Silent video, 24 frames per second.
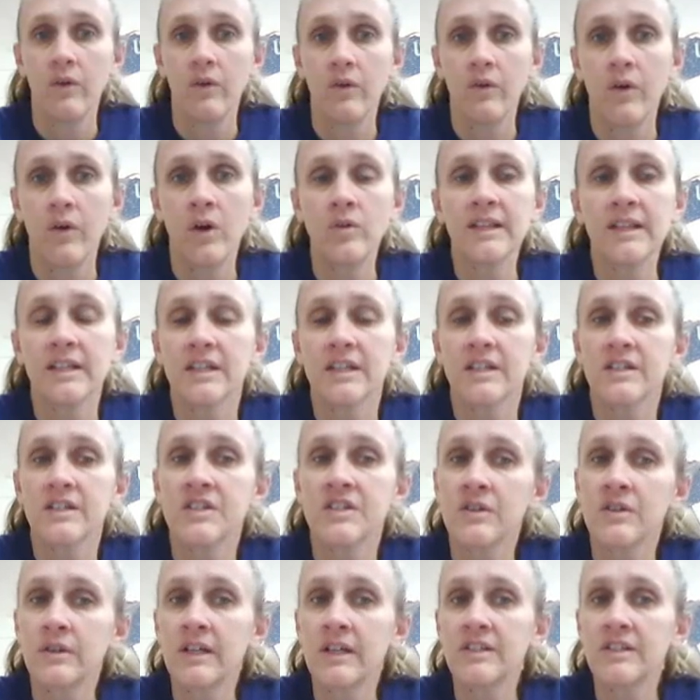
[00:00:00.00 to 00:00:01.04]
All right,
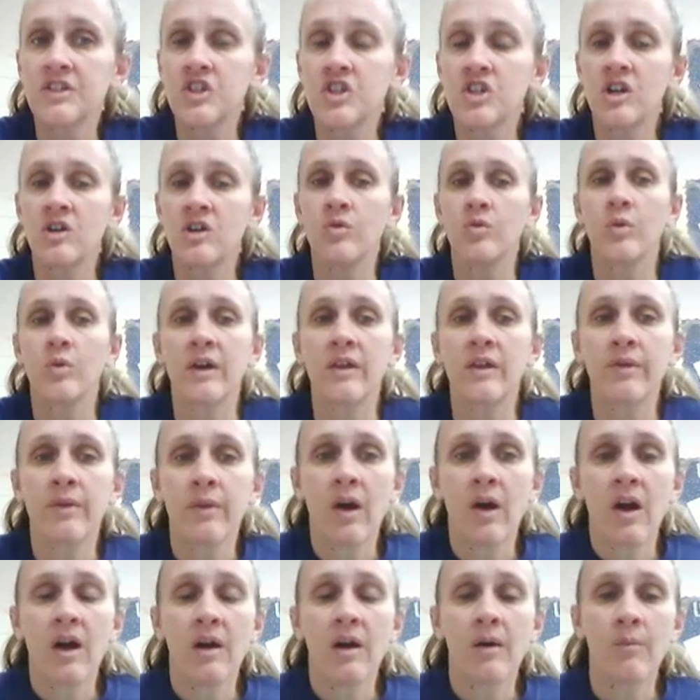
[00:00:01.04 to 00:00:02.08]
so let's start with
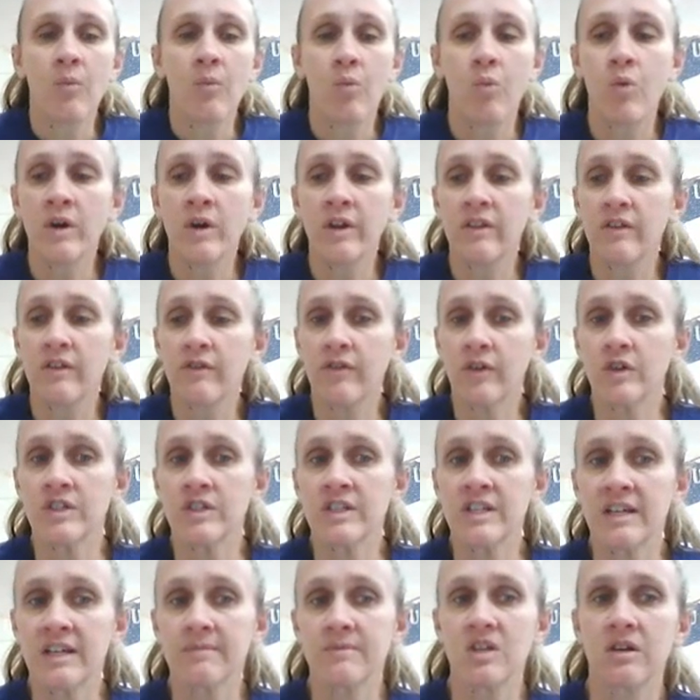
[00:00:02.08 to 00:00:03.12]
one of the first
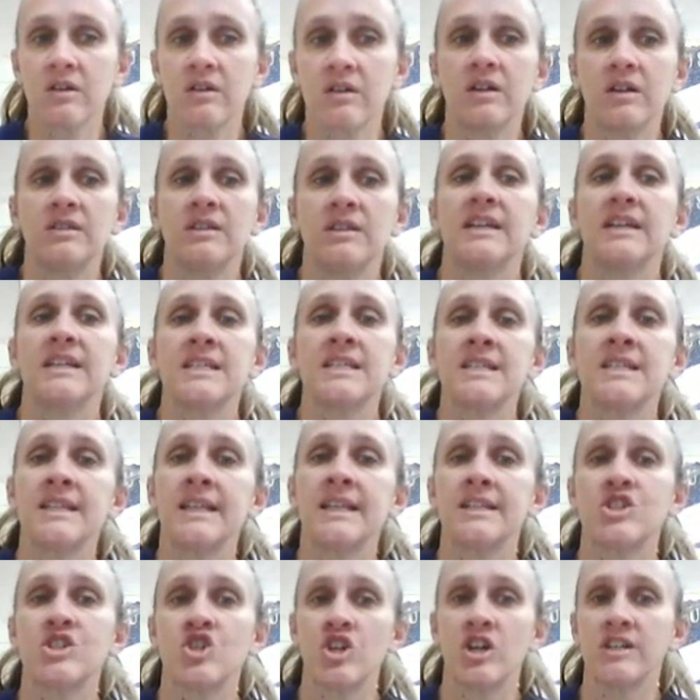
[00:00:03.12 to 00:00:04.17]
names on our list, and
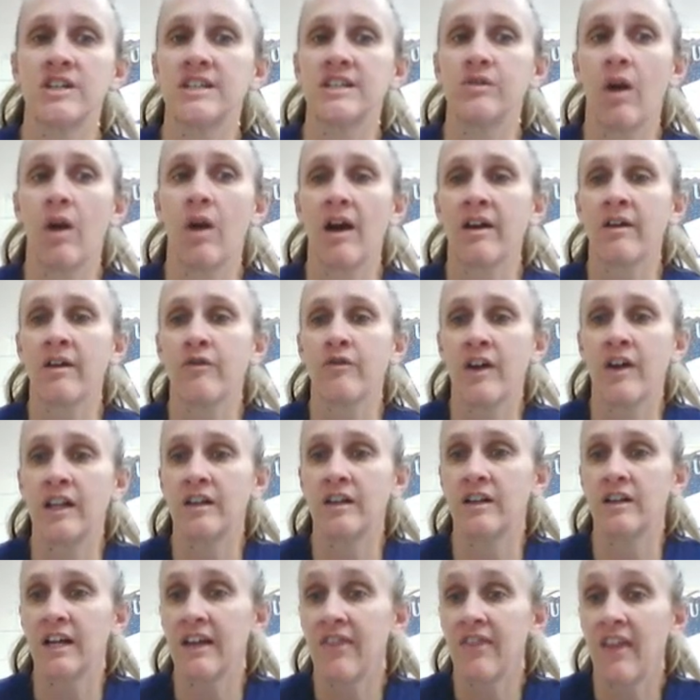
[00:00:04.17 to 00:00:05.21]
that's John D.
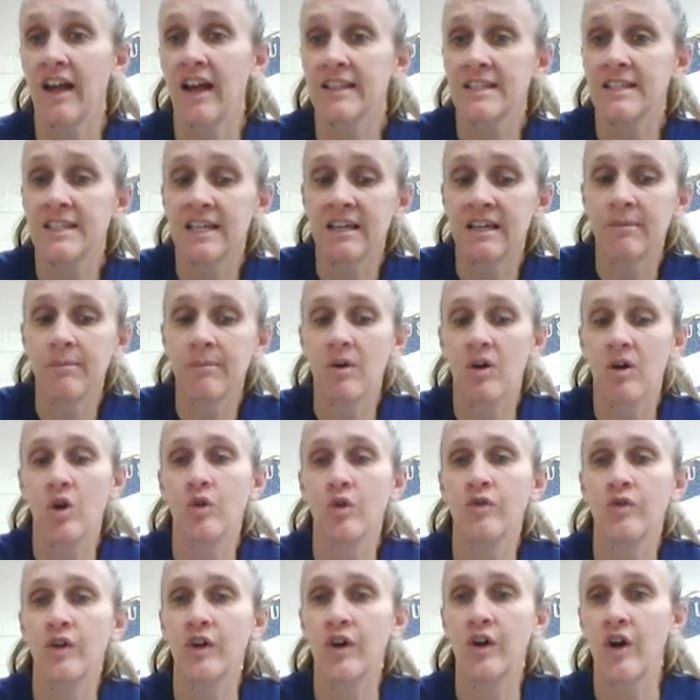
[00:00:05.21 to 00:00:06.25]
Rockefeller, and that's him
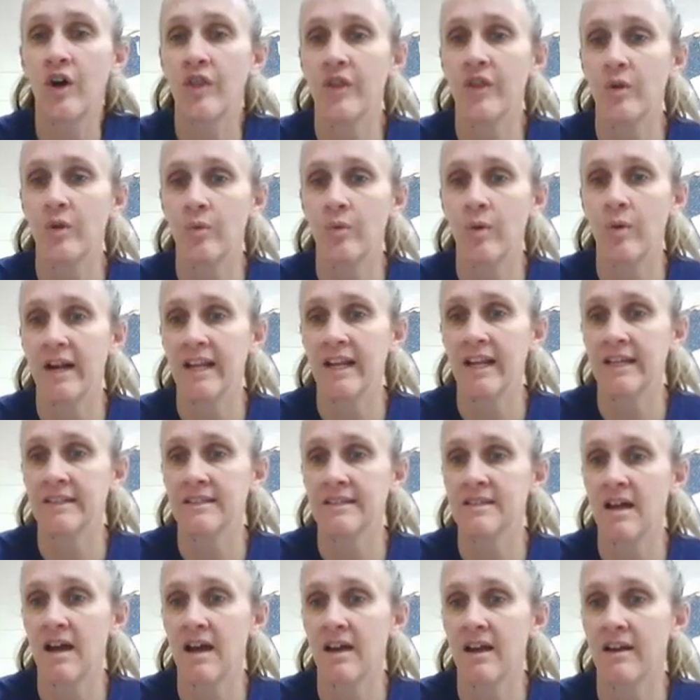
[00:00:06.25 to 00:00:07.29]
over on the right-hand
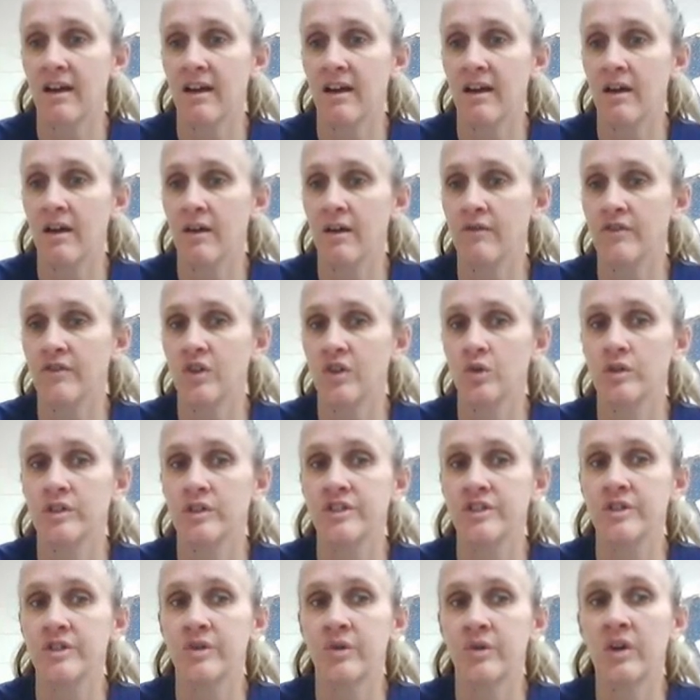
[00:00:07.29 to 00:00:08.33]
side of your
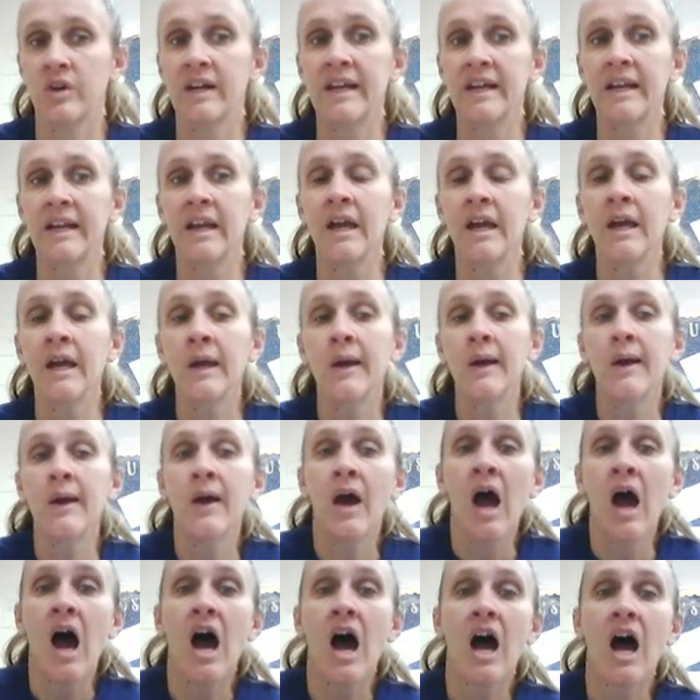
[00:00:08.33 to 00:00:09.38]
screen.
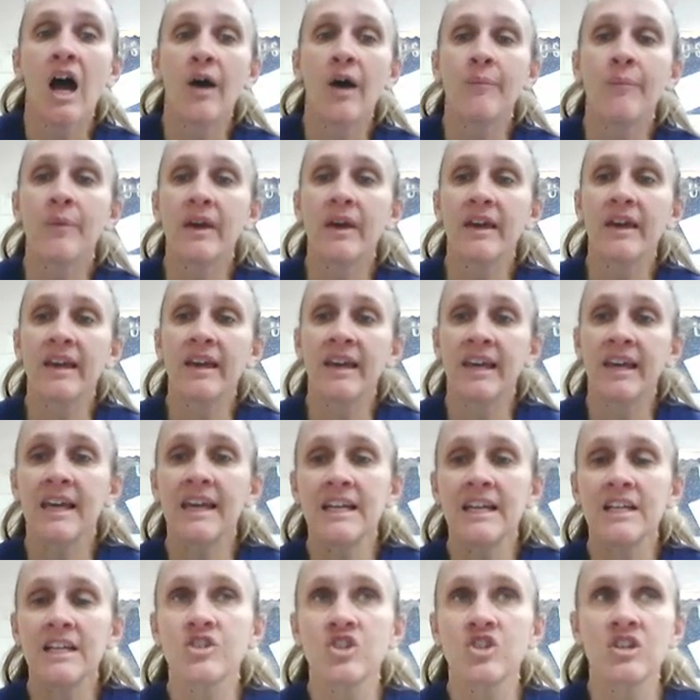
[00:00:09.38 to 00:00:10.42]

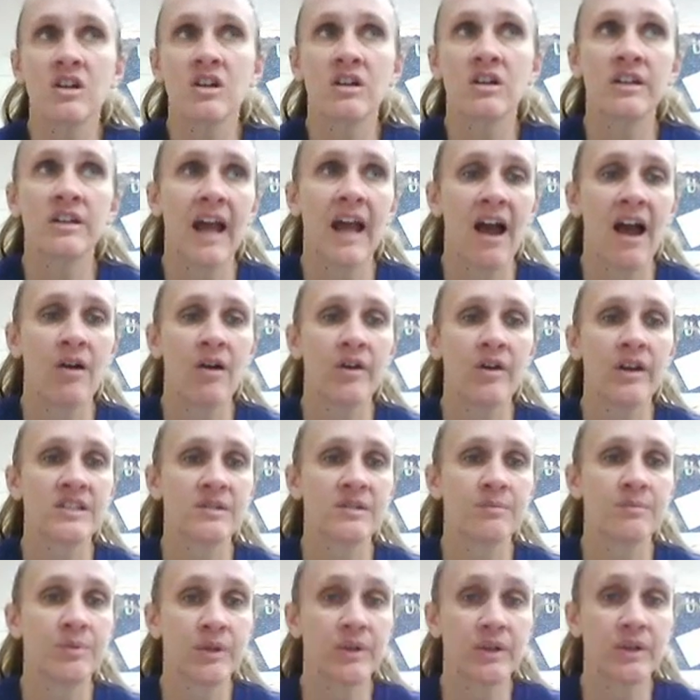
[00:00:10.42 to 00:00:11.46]
He started out as
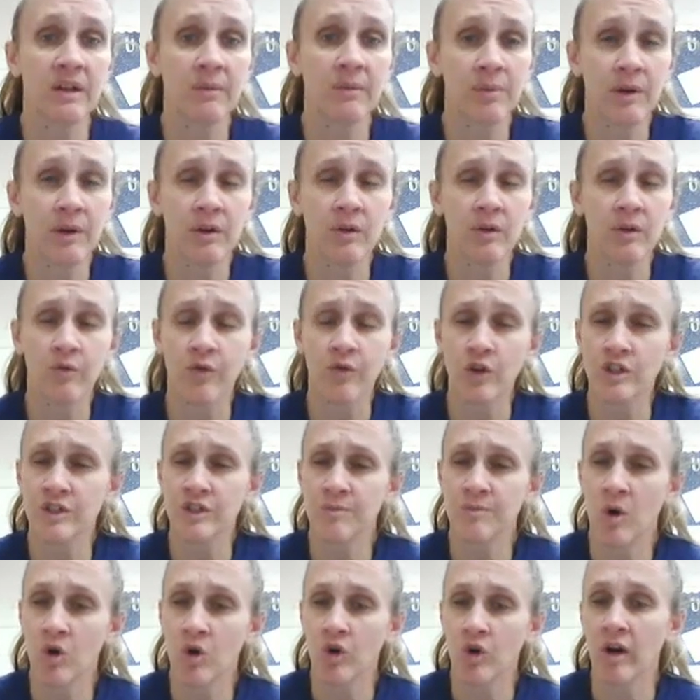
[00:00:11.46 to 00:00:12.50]
a bookkeeper for a
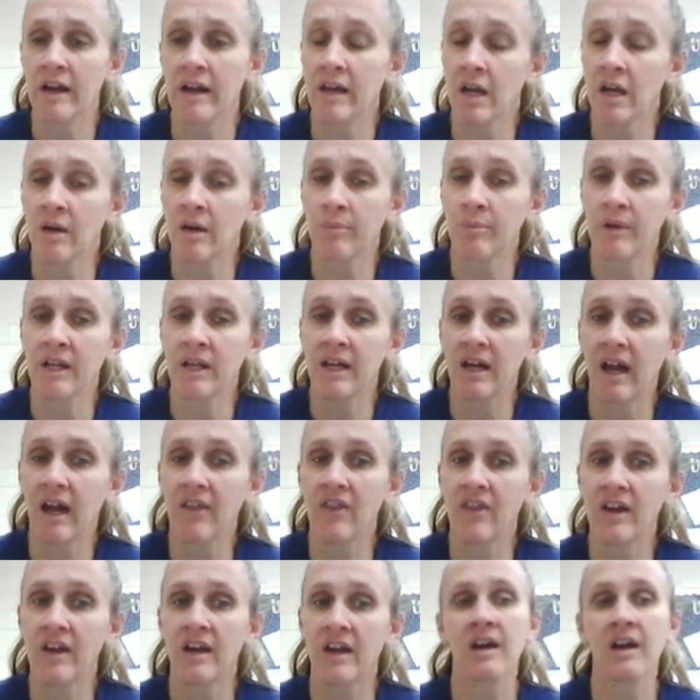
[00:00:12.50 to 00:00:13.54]
small grain company and then